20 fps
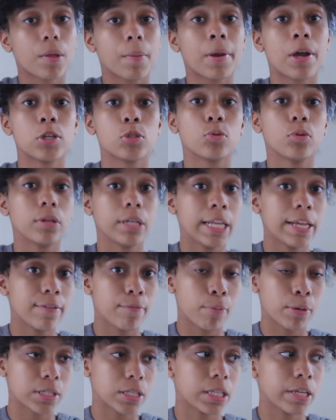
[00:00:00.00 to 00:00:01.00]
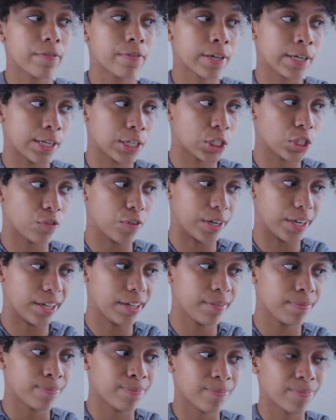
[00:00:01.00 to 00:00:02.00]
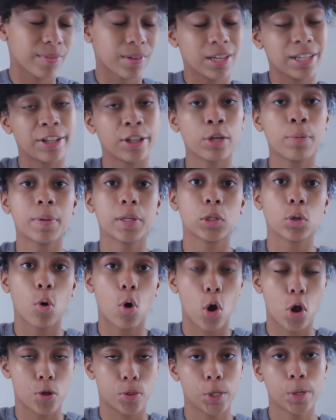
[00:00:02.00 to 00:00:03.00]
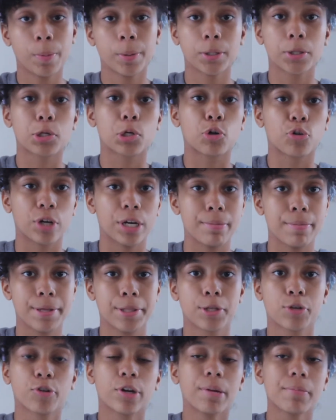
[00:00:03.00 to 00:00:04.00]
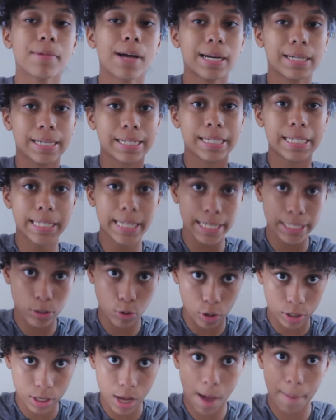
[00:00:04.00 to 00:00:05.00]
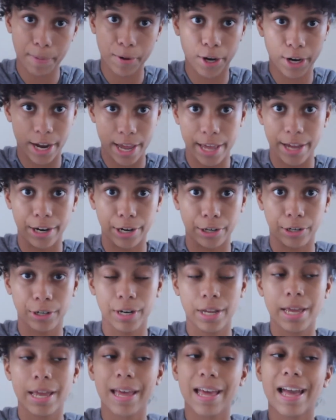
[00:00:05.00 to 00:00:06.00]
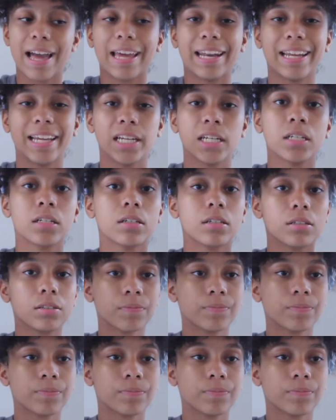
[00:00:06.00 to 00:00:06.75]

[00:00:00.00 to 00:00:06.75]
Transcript: because you put the leave-in conditioner in it, and then you put the oil, and then you put the cream, and the cream kind of sits on top of your hair, and it